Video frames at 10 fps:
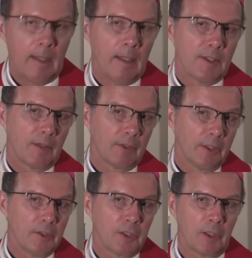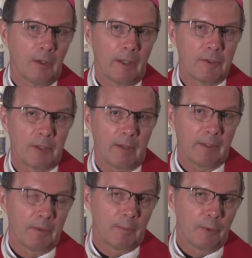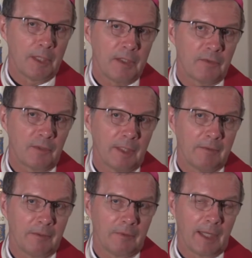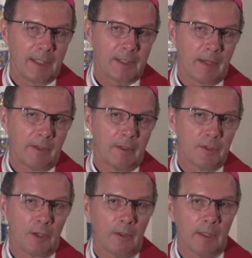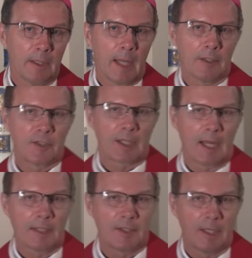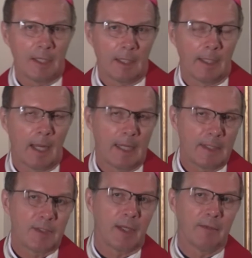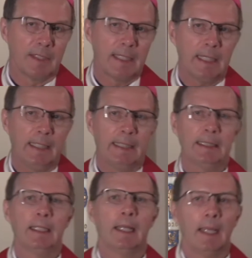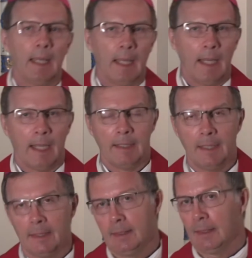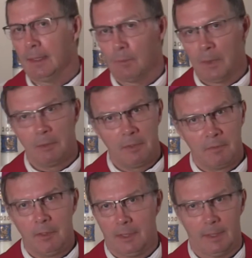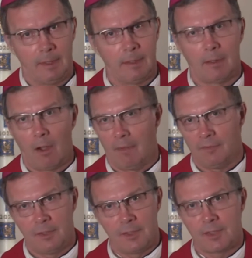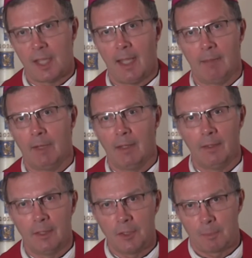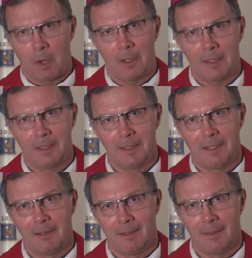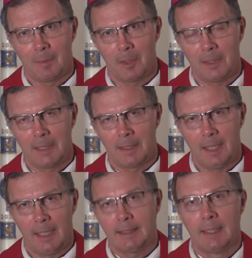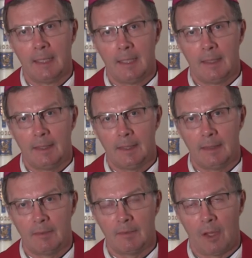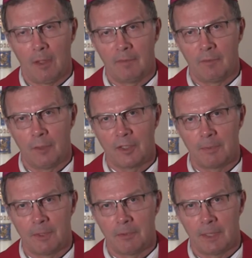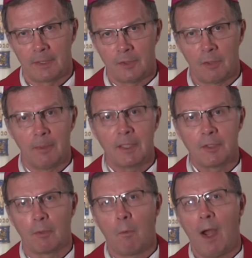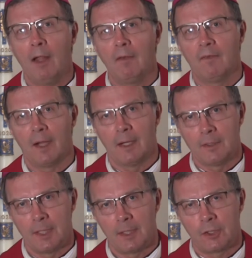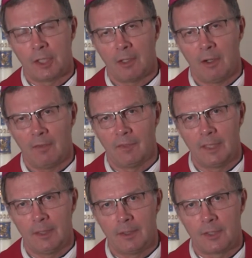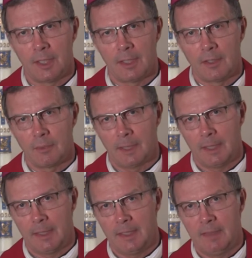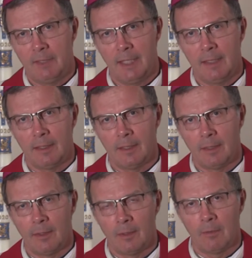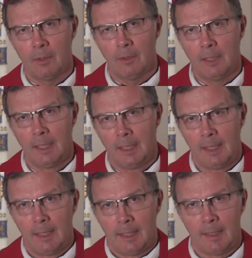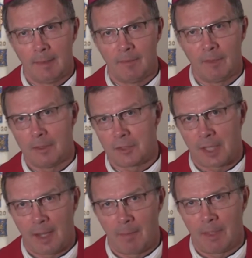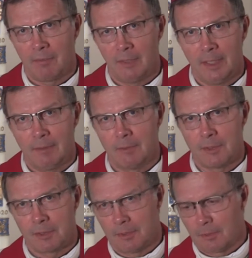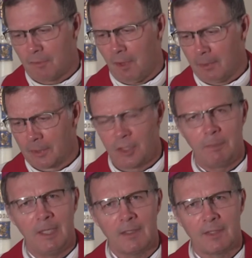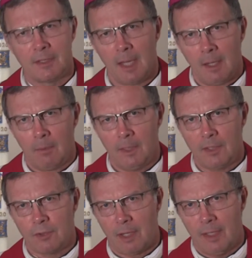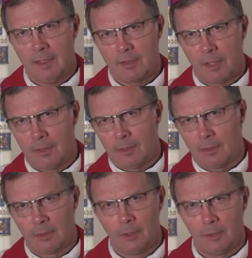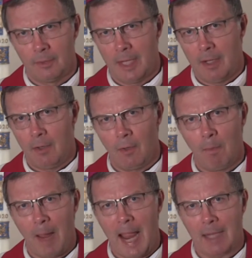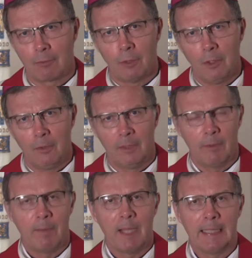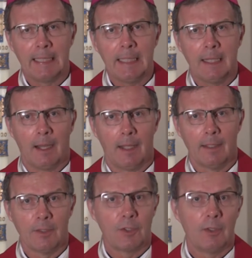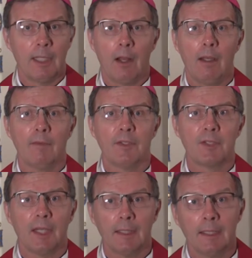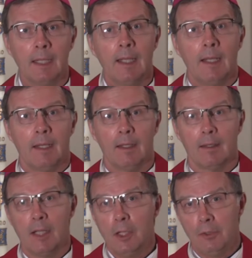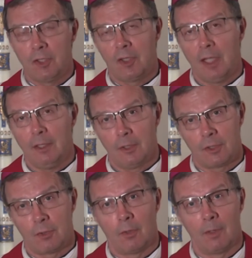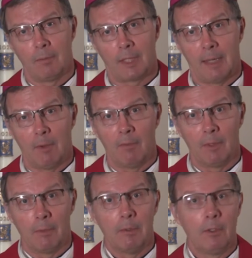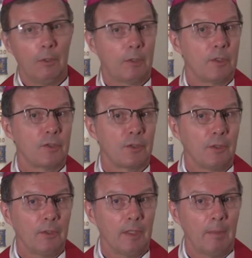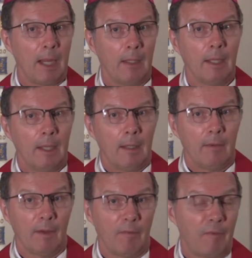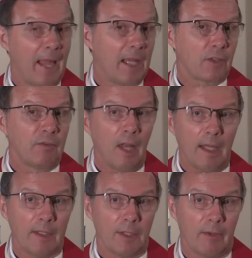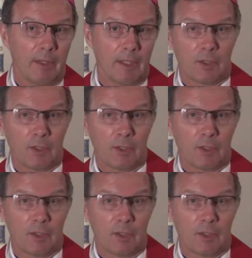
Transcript: Several years ago, I was traveling with a priest friend from Flagstaff, Arizona, down to Scottsdale on I-17, and then we were diverted off to the side rather than just parking there on a parking lot. The law enforcement directed us over because there were wildfires that had shut off the interstate, and so we kind of deviated on another road. And Father Scott, my friend, was following his GPS, says, well, let's try this other little narrow back road that we might get on. And so then all of a sudden, a huge thunderstorm came over, and we were a little concerned about flash floods and everything.